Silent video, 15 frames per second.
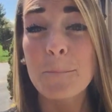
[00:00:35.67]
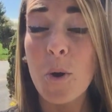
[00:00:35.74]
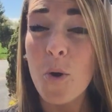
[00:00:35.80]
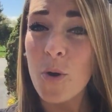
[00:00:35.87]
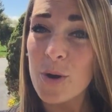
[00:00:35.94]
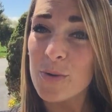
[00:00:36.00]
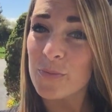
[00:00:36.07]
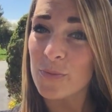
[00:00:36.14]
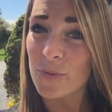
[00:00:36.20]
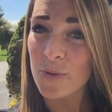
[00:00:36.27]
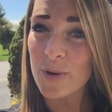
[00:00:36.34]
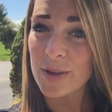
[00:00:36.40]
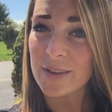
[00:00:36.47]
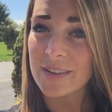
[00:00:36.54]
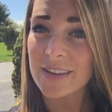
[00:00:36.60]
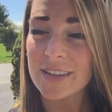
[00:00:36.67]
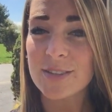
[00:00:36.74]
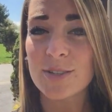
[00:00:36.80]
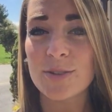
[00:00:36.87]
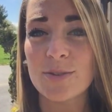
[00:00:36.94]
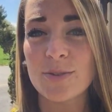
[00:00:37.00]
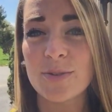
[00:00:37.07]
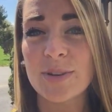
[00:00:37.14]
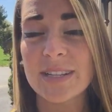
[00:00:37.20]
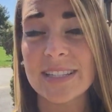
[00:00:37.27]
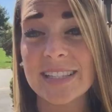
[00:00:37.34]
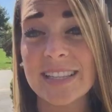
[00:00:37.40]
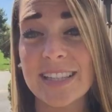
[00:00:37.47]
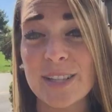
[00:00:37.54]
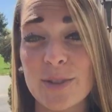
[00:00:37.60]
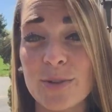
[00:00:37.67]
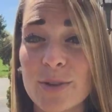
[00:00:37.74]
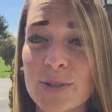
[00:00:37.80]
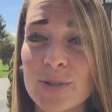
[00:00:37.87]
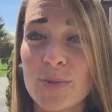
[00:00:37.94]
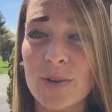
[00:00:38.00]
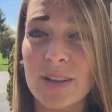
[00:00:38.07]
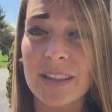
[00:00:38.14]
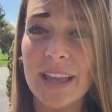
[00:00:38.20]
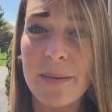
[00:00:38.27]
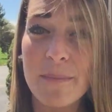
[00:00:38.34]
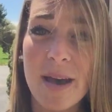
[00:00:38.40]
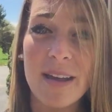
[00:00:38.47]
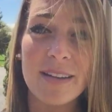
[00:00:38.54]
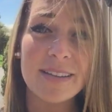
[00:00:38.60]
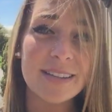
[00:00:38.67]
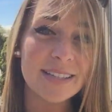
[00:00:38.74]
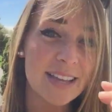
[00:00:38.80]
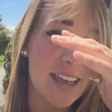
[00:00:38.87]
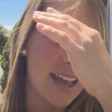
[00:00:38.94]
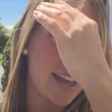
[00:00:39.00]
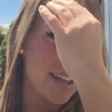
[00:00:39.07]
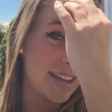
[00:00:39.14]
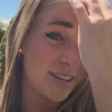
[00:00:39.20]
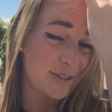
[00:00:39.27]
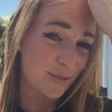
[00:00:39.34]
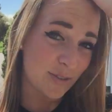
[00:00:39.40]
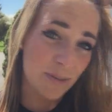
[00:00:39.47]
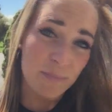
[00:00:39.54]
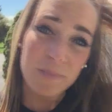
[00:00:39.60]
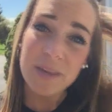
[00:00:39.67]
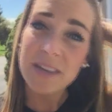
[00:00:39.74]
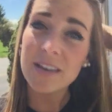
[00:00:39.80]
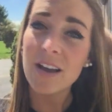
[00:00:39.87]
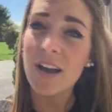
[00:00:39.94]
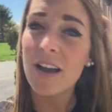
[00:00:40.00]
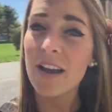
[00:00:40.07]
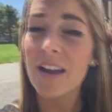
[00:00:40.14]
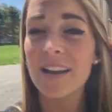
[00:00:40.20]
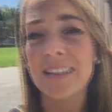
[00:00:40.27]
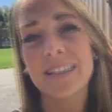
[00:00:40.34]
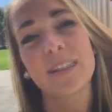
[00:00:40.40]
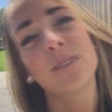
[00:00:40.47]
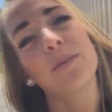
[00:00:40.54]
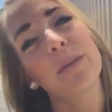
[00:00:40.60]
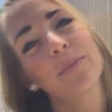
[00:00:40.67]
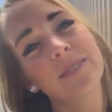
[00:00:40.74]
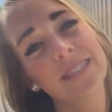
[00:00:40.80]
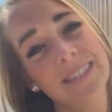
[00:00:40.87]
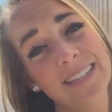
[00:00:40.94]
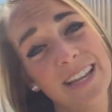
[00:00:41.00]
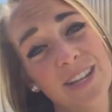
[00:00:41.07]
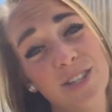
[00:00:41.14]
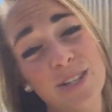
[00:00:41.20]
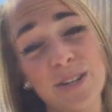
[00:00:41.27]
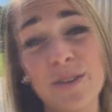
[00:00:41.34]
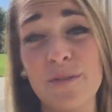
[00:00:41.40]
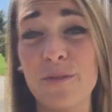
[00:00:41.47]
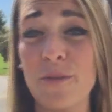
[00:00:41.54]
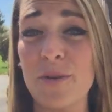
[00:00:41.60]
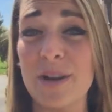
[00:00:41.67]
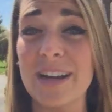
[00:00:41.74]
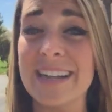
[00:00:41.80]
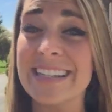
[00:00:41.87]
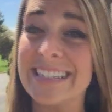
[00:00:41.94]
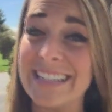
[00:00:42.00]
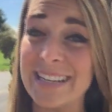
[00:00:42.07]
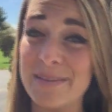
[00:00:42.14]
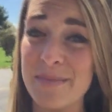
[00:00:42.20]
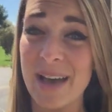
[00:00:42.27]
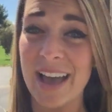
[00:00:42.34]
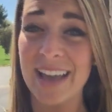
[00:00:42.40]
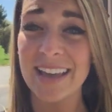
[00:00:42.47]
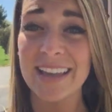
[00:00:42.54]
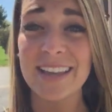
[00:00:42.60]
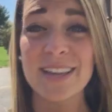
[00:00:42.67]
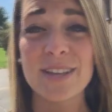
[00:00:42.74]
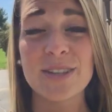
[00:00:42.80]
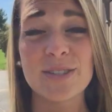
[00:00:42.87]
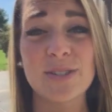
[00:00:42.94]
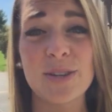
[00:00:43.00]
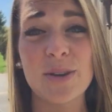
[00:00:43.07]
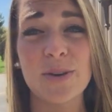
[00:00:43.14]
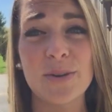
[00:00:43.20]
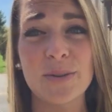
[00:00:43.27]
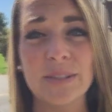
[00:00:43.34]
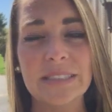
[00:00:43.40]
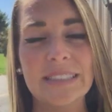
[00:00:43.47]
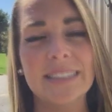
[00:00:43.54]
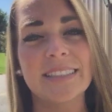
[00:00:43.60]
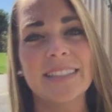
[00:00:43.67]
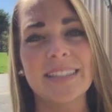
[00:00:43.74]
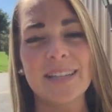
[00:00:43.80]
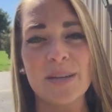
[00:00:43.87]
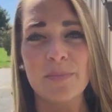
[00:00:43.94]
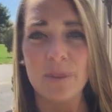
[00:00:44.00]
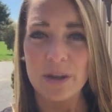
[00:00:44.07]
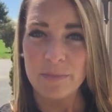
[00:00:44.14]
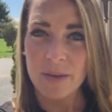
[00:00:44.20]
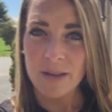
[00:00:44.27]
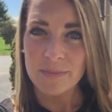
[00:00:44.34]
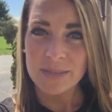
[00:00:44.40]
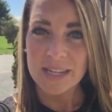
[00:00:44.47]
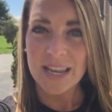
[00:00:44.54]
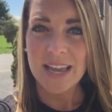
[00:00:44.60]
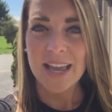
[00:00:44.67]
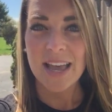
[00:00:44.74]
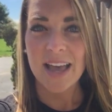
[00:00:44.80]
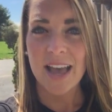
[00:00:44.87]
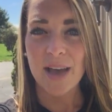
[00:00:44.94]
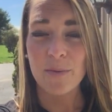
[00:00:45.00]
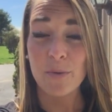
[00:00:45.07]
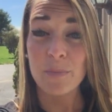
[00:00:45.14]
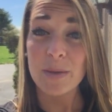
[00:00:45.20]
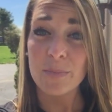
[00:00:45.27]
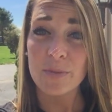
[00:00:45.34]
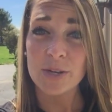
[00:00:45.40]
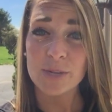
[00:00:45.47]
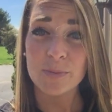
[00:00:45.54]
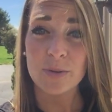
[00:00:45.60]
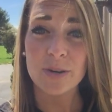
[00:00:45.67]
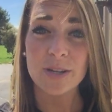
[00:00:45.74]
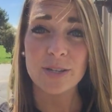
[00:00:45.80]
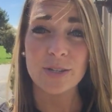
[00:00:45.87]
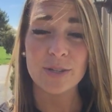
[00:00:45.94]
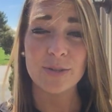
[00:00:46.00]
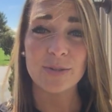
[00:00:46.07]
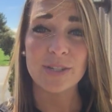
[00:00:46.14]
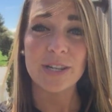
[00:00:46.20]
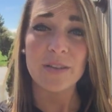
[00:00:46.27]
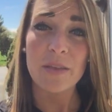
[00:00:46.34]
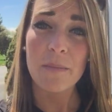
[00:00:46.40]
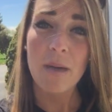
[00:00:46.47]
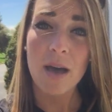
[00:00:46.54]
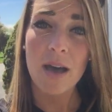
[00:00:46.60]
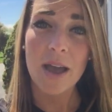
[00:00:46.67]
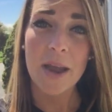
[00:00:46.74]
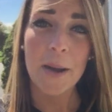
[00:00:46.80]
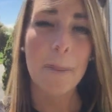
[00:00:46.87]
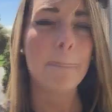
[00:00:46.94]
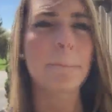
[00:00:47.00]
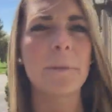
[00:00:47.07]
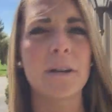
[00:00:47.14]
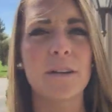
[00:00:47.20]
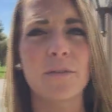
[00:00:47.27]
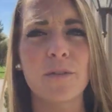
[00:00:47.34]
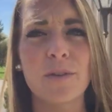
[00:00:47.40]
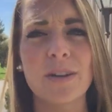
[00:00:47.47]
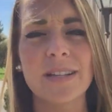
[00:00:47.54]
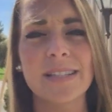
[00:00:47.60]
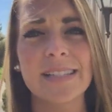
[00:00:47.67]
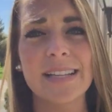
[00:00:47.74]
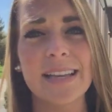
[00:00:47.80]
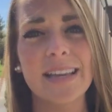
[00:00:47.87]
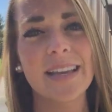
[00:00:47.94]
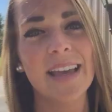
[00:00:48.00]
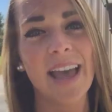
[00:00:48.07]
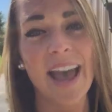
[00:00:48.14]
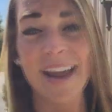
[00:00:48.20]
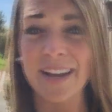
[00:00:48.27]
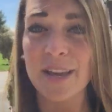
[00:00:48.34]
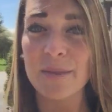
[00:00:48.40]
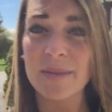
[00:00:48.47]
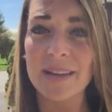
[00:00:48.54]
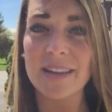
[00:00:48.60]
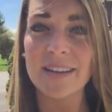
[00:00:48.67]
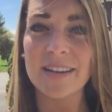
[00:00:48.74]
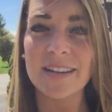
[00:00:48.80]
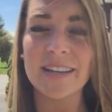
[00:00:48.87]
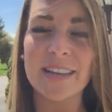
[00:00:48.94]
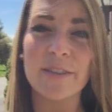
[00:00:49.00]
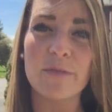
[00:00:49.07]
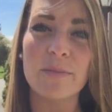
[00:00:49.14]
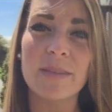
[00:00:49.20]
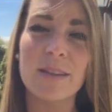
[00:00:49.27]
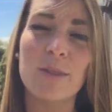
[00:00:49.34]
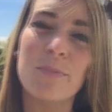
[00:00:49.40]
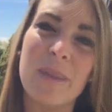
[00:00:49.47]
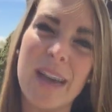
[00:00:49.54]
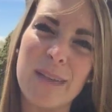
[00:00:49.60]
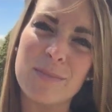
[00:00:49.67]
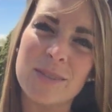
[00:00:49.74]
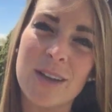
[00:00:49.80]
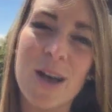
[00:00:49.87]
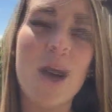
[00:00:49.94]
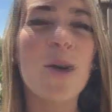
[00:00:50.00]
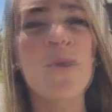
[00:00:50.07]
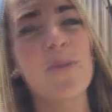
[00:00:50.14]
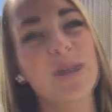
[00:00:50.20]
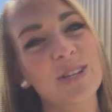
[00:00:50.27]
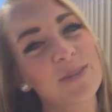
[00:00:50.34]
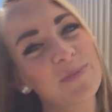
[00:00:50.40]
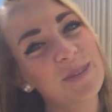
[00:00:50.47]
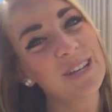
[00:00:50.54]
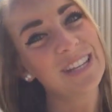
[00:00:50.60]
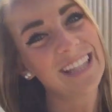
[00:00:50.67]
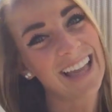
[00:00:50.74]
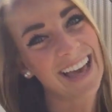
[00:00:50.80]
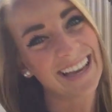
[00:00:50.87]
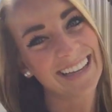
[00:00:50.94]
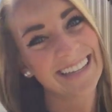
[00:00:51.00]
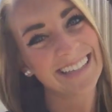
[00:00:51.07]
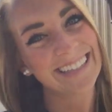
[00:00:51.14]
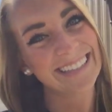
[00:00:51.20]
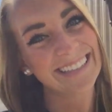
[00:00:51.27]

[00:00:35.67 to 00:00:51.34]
Port Royal to see the Lucas Oil Late Models and do some P R, little representation for D M I. So pretty bummed I won't be at Bridgeport to cheer them on, but of course, had to come here, give them a little pep talk, wish them good luck.